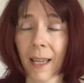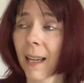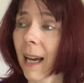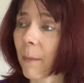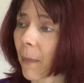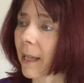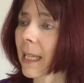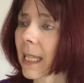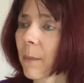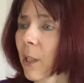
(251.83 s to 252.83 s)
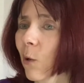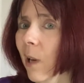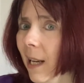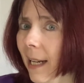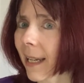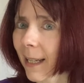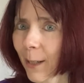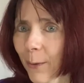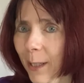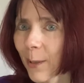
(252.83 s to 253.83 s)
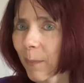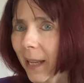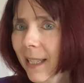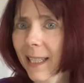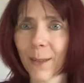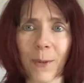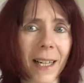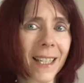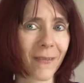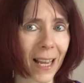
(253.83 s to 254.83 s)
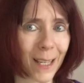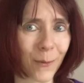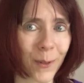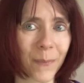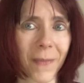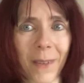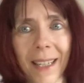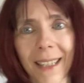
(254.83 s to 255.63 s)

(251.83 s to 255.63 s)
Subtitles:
And money seems to like going to places where it's valued, where